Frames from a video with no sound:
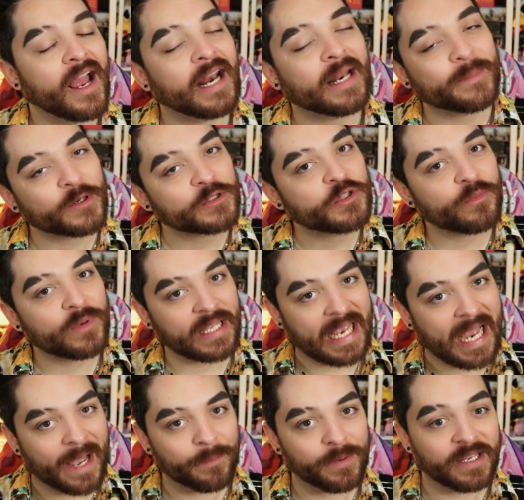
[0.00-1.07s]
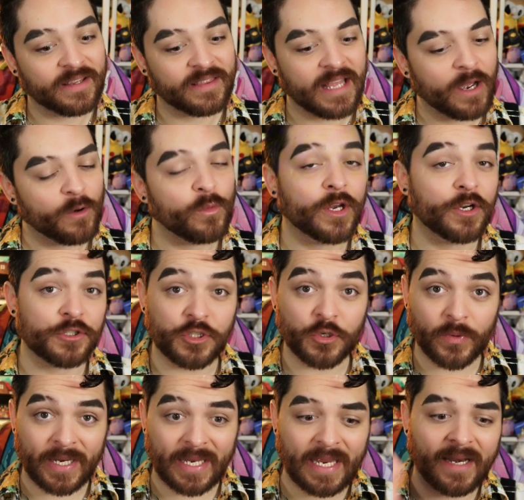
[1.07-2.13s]
and I'm also really happy that we are
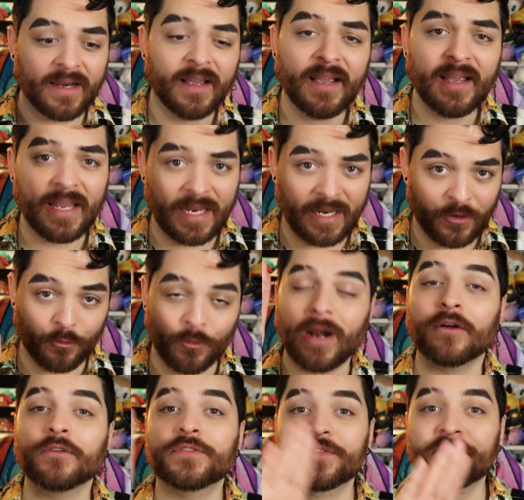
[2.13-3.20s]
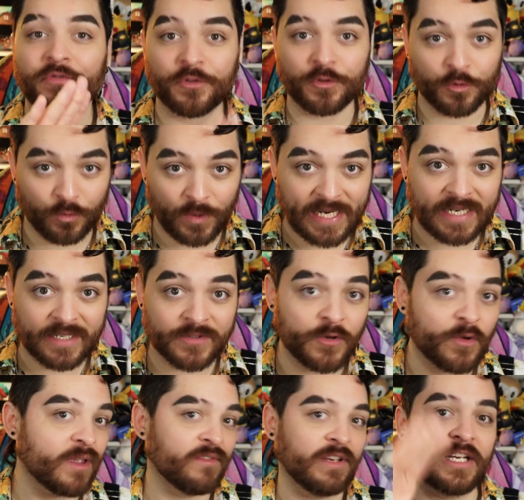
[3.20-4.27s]
doing it in rounds of 3, so
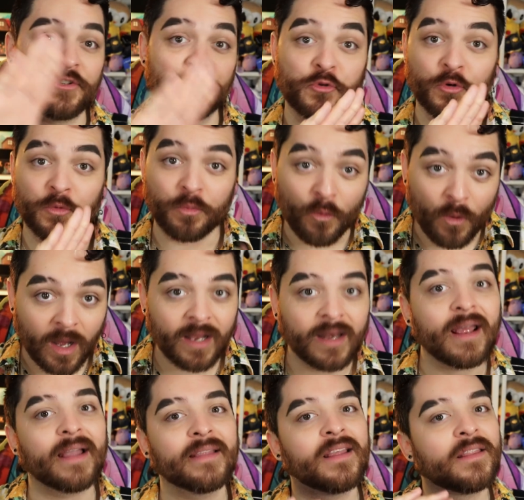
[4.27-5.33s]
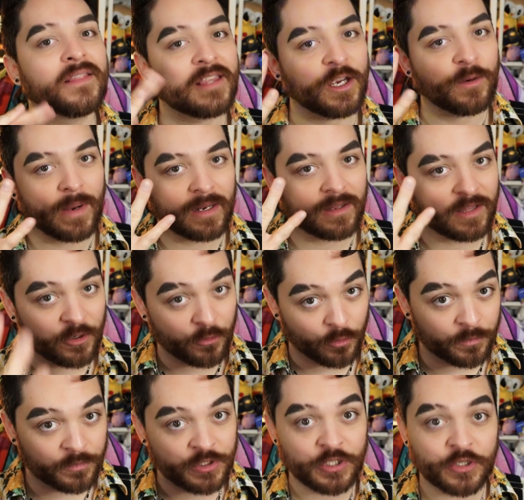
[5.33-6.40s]
giving us group 1 and then theoretically
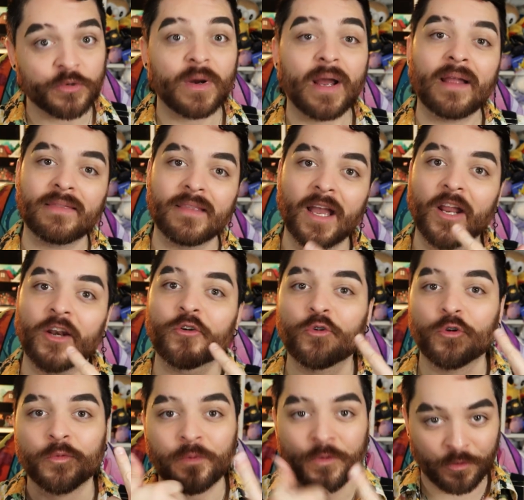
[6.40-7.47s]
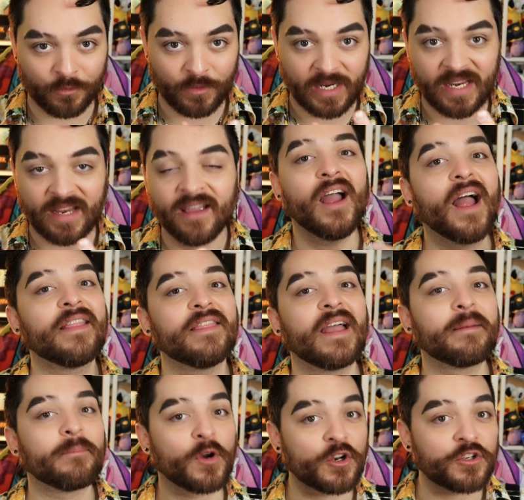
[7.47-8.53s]
group 2 and then group 3 and
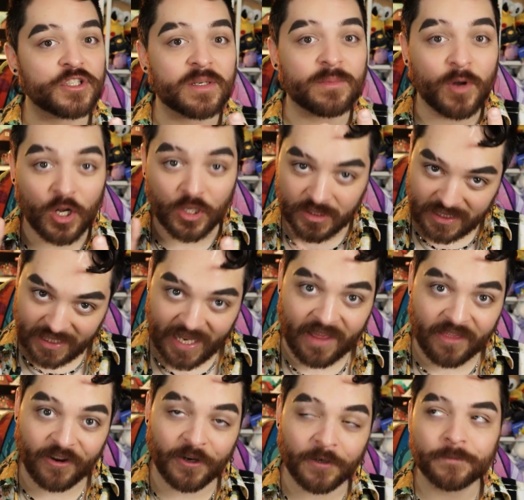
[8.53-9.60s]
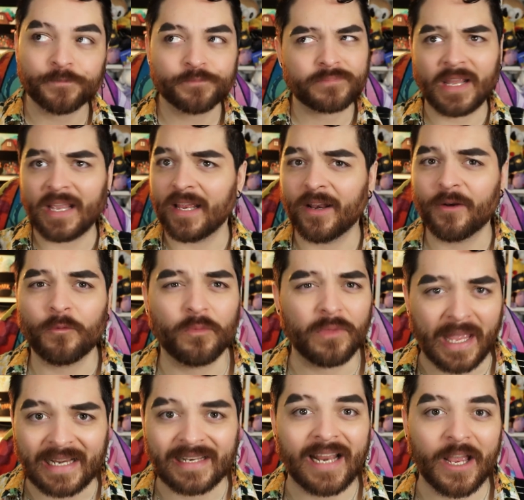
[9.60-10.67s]
then merge them all together in
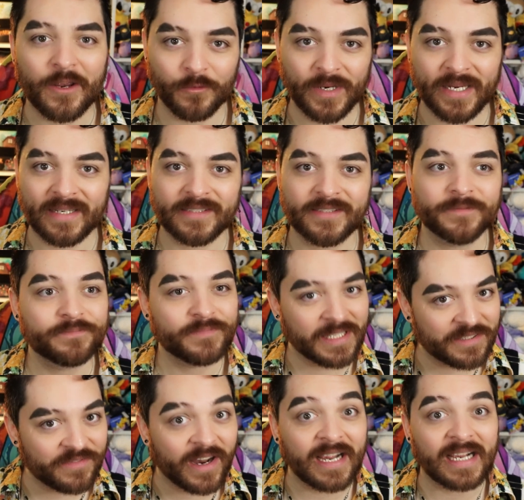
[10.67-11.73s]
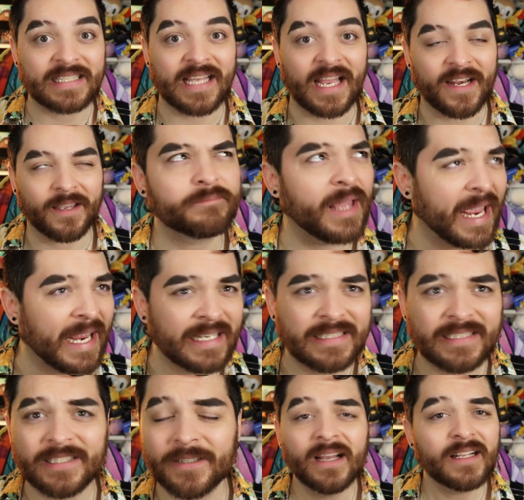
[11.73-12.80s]
like 9 weeks. That's very exciting.
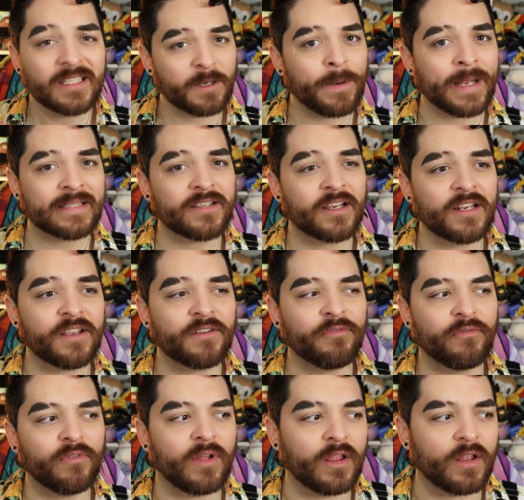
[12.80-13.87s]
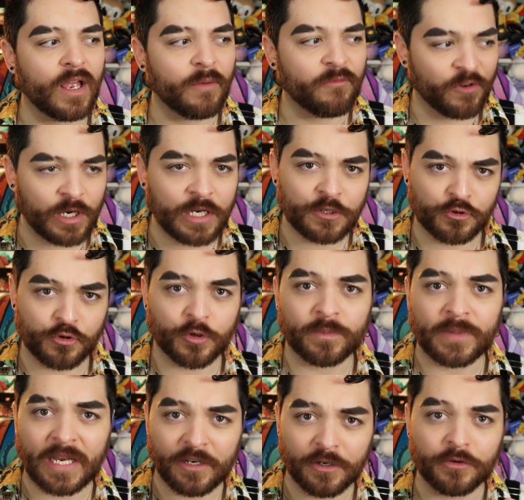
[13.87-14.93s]
8? Depends on if for each group
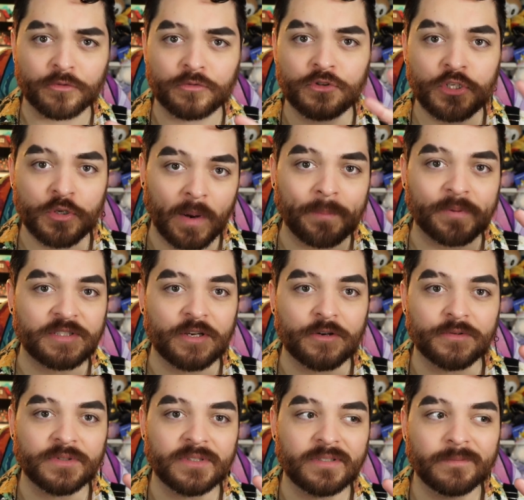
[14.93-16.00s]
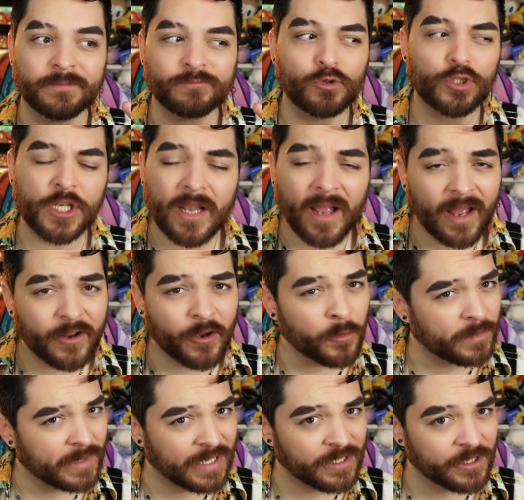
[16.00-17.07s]
they do 2 episodes, which I kind of
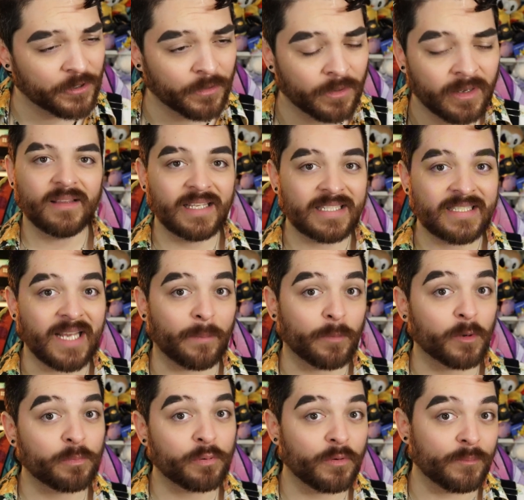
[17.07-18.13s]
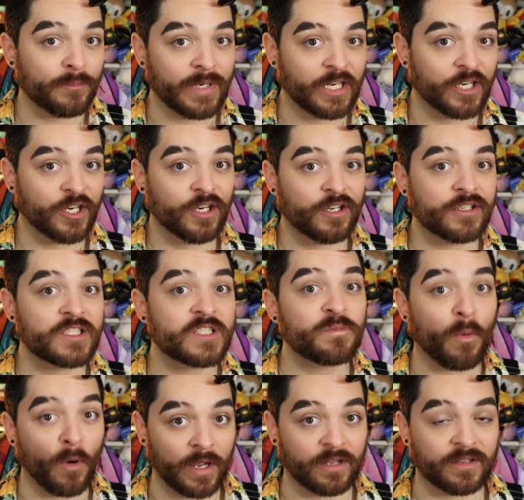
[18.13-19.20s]
hope they do. This double premiere
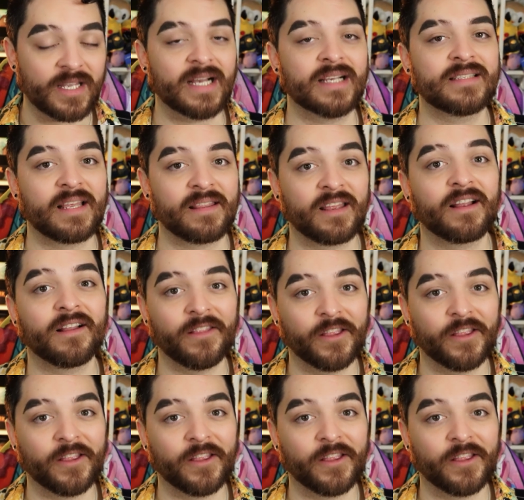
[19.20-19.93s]
spoiled us, I think, a